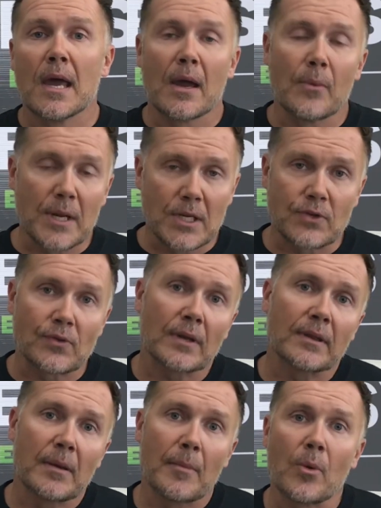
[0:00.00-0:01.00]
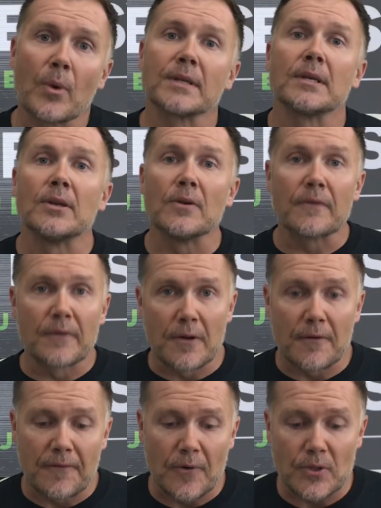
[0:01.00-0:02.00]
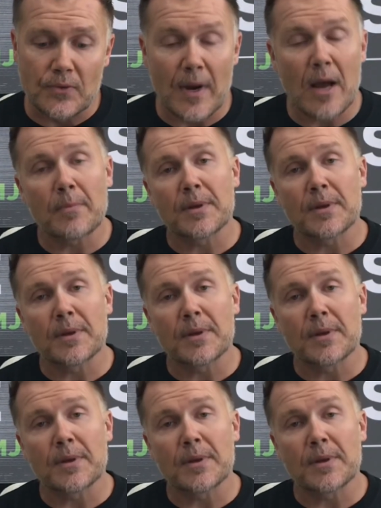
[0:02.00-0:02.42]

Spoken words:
and we instruct them on what to do for their first round,